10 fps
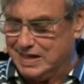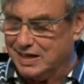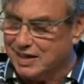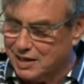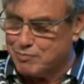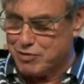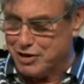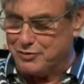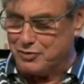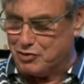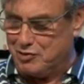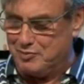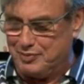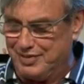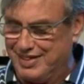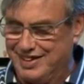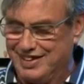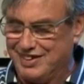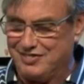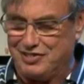And then I prayed for him
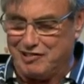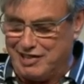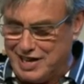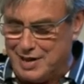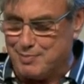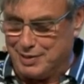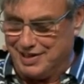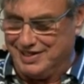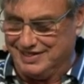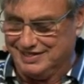very happily.